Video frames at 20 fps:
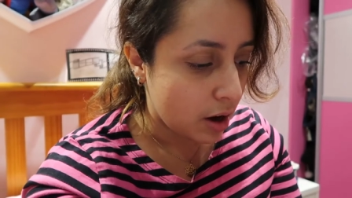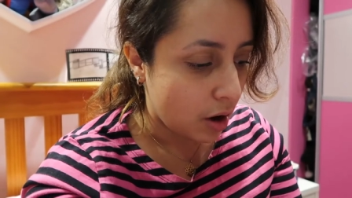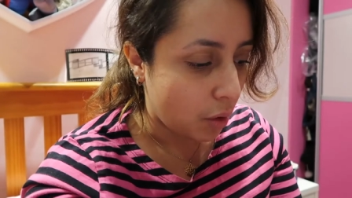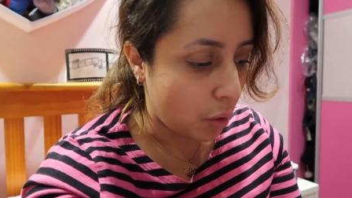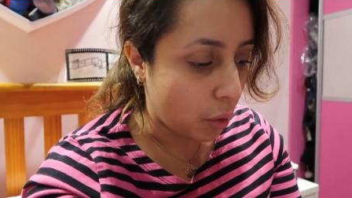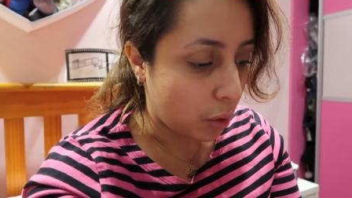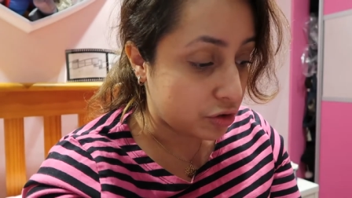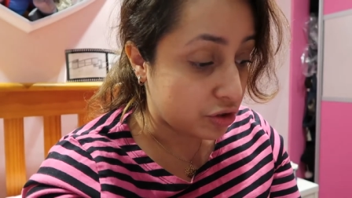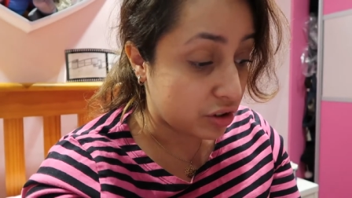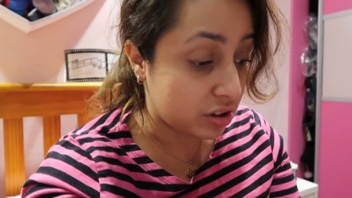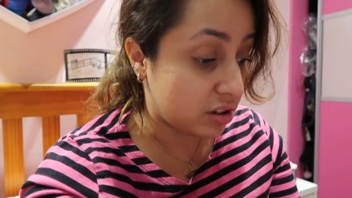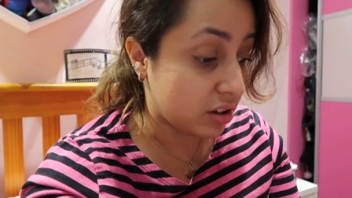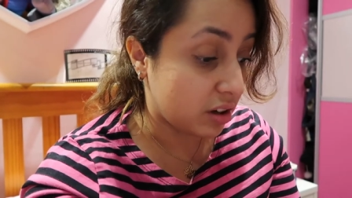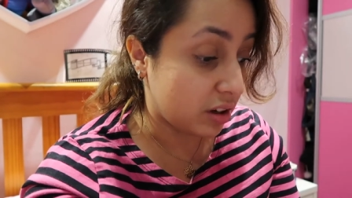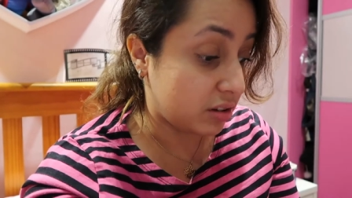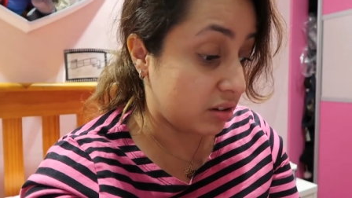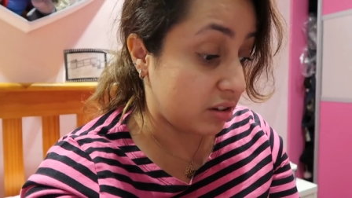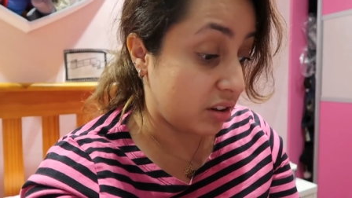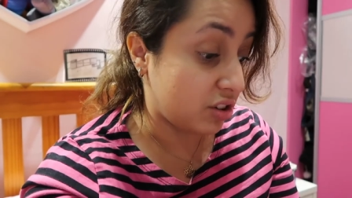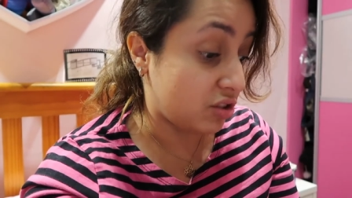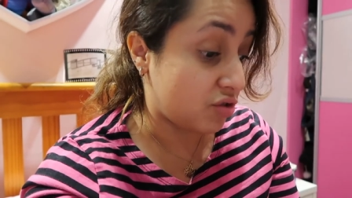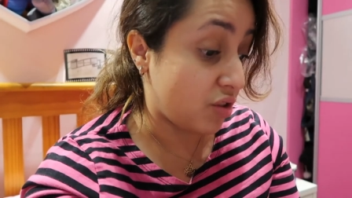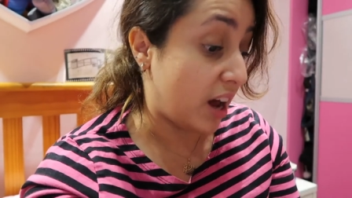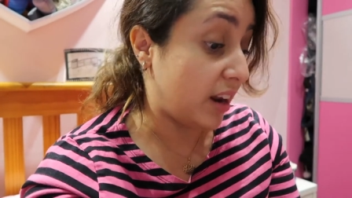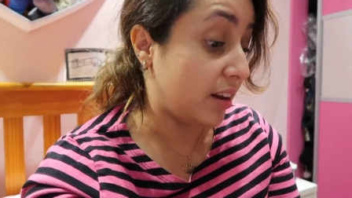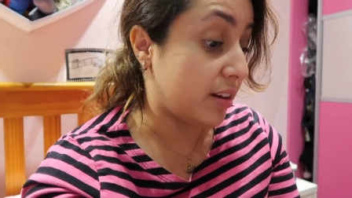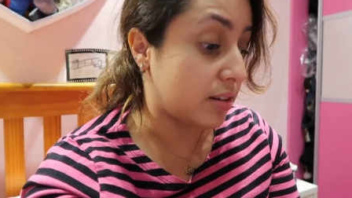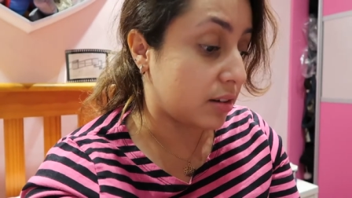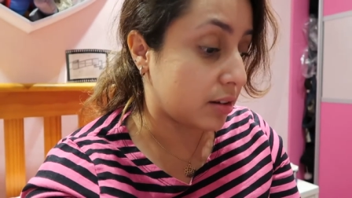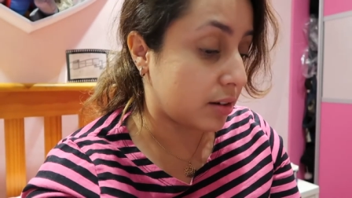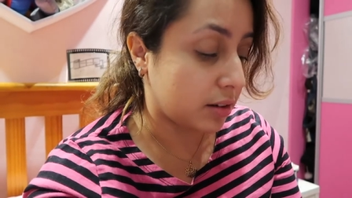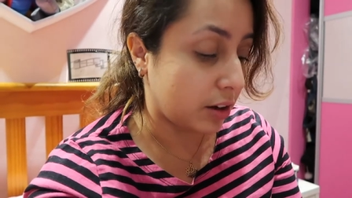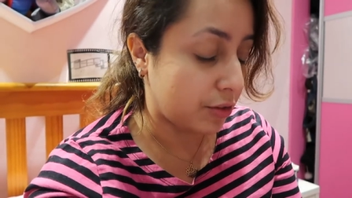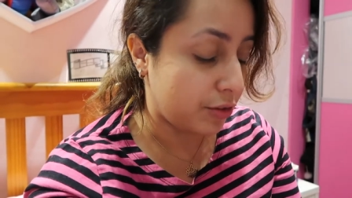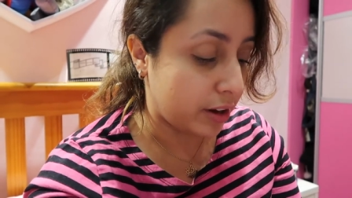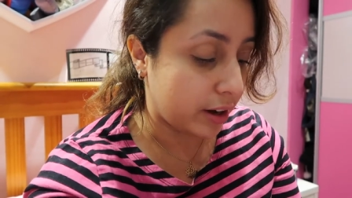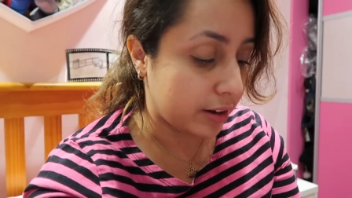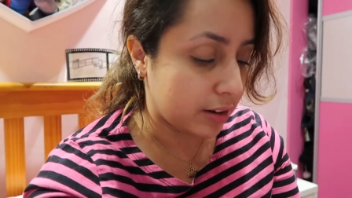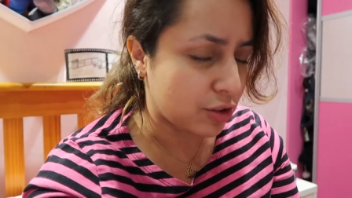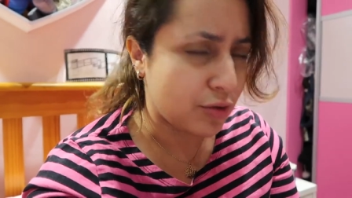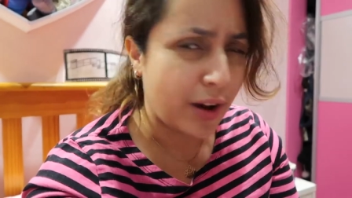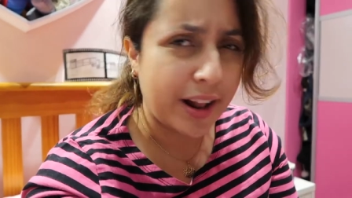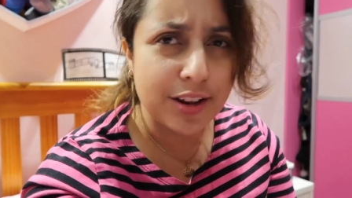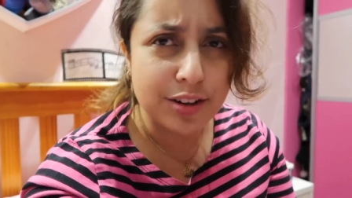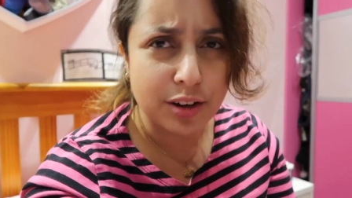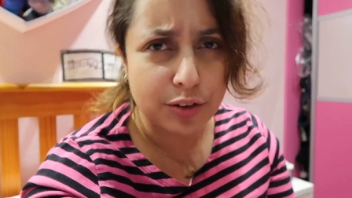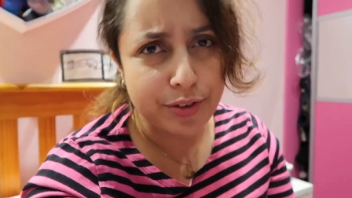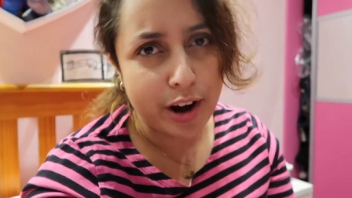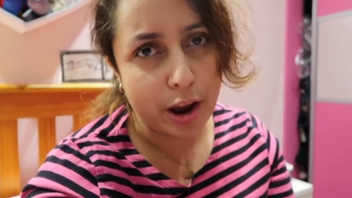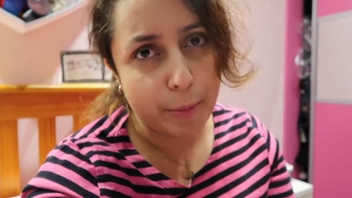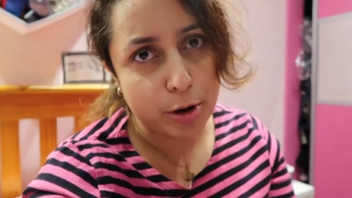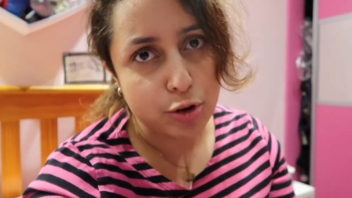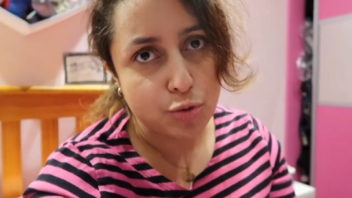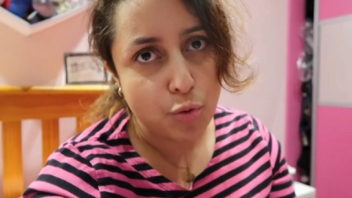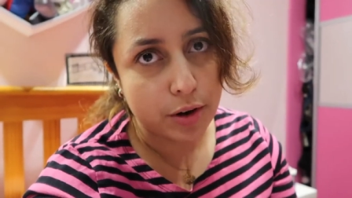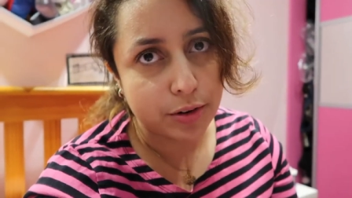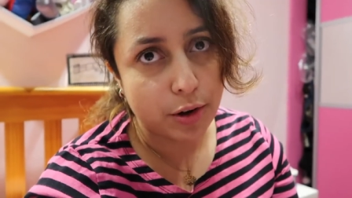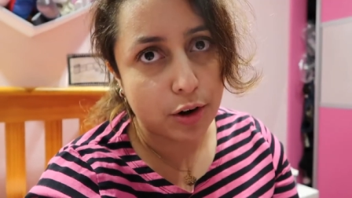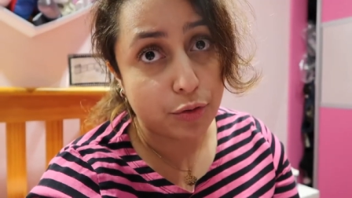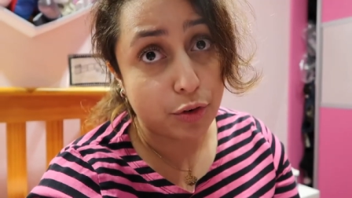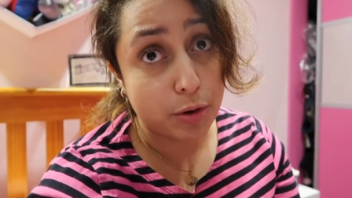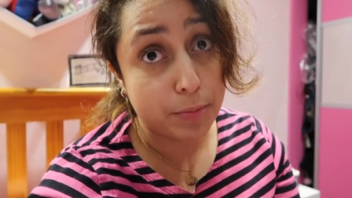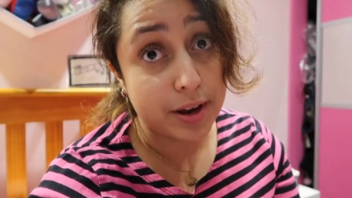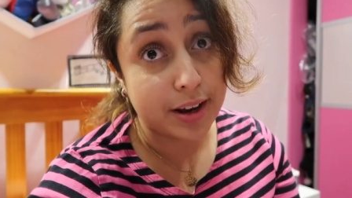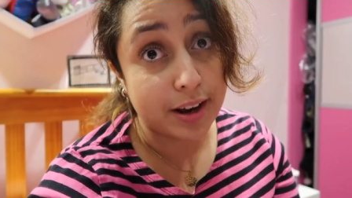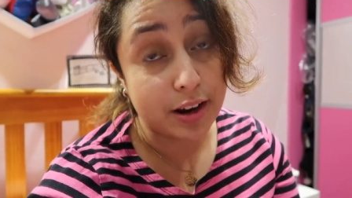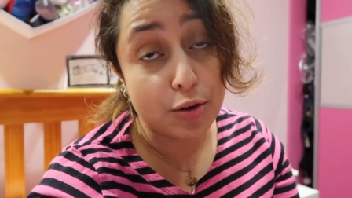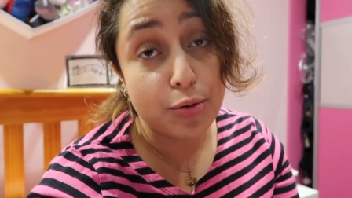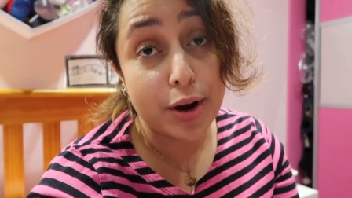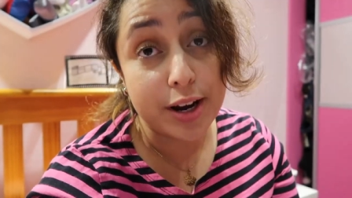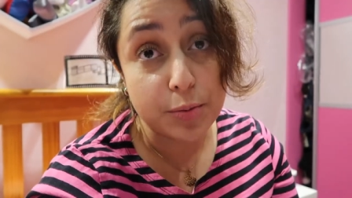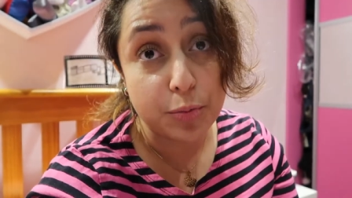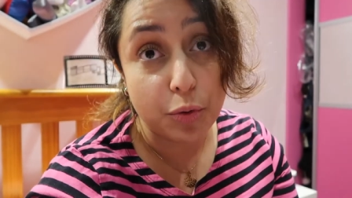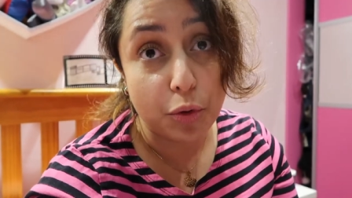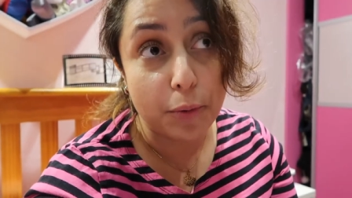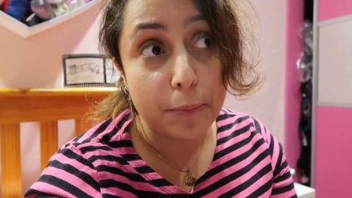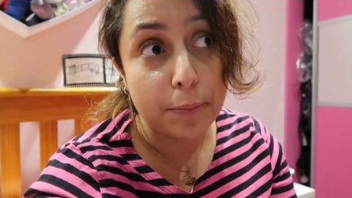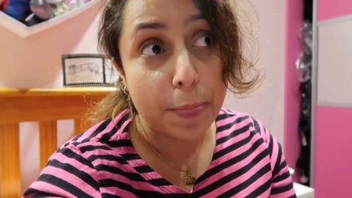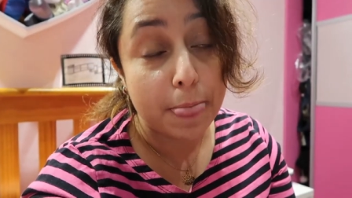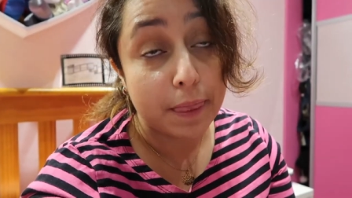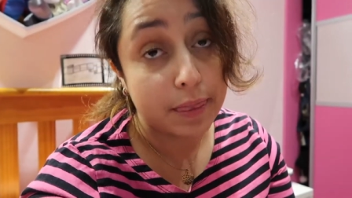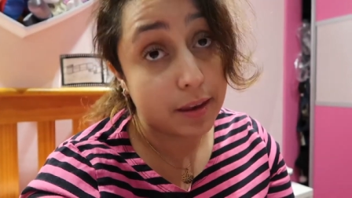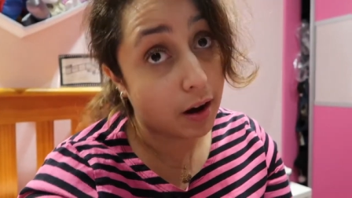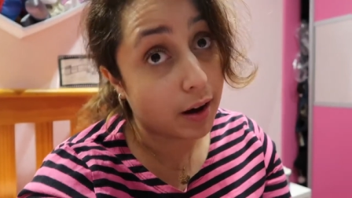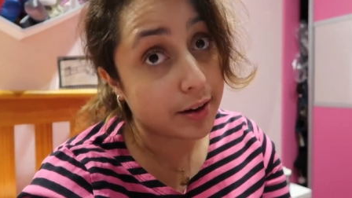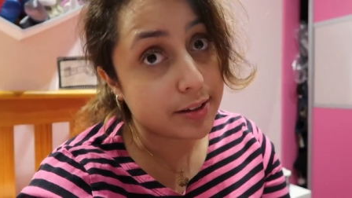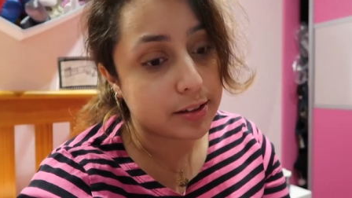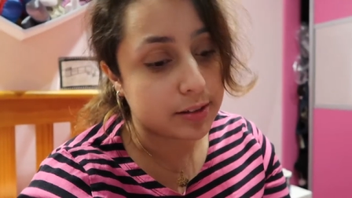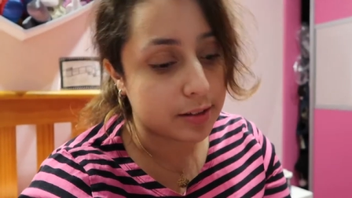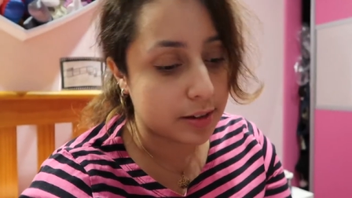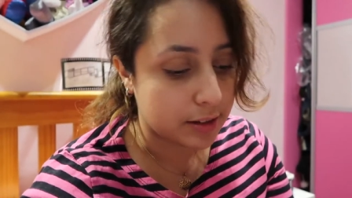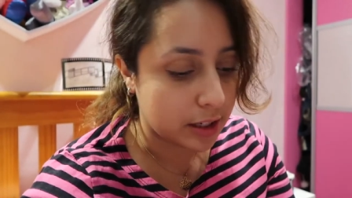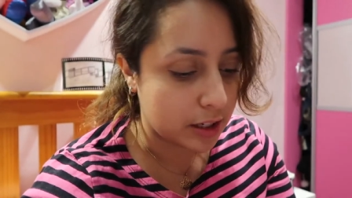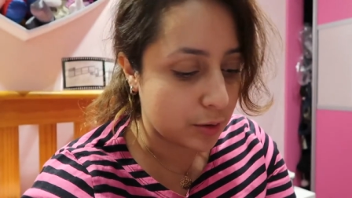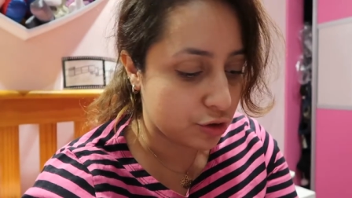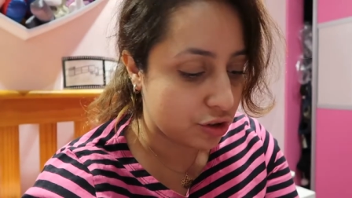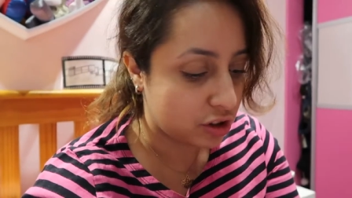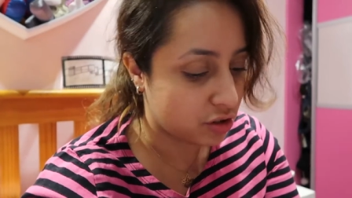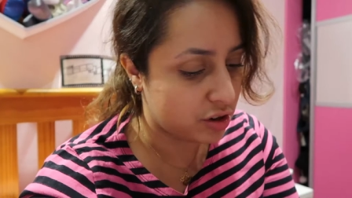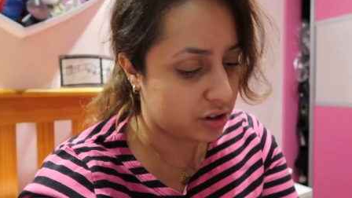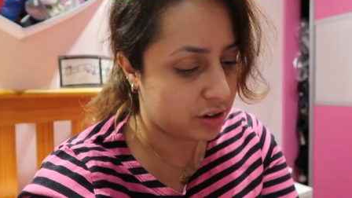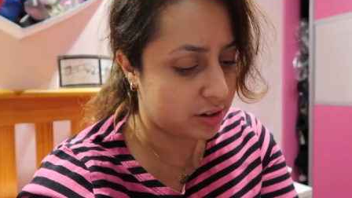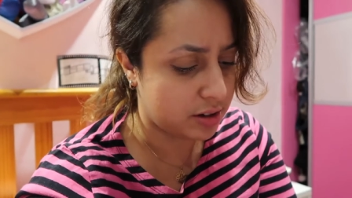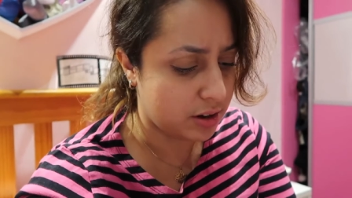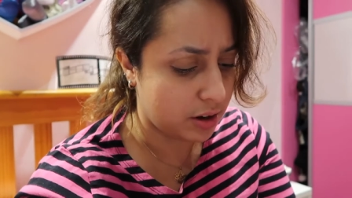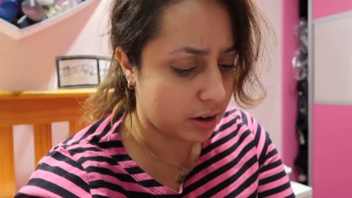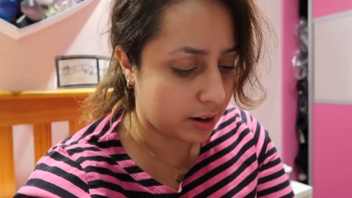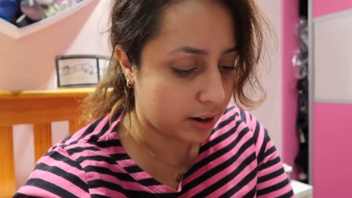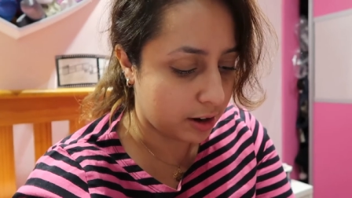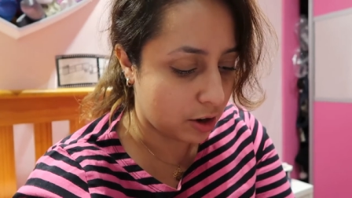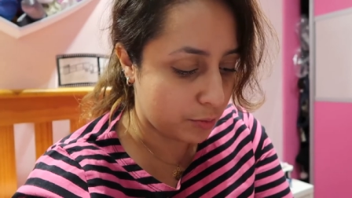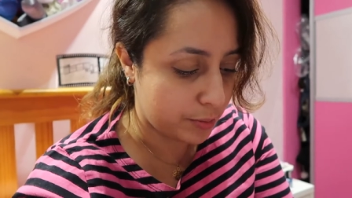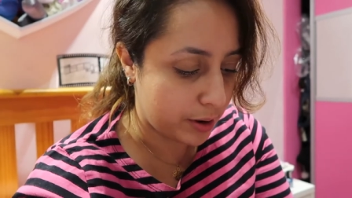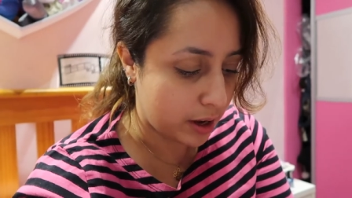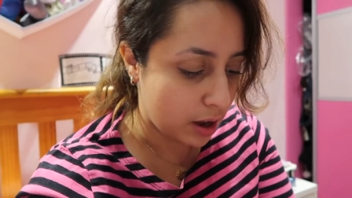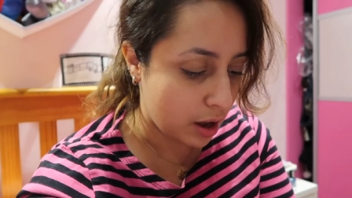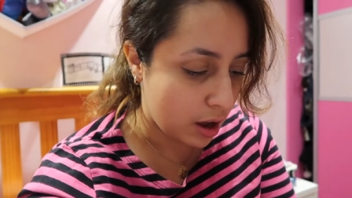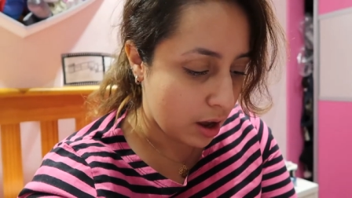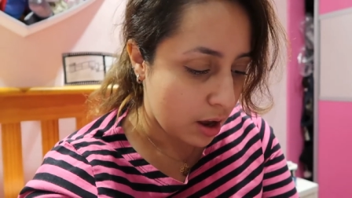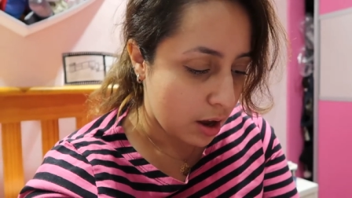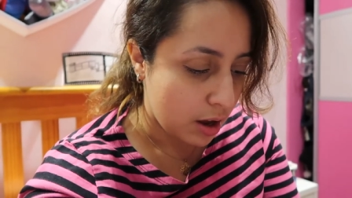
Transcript: or just to the Strallens, because I feel like the Strallens are very much well known for being incredible dancers, and it was just great to see her kind of be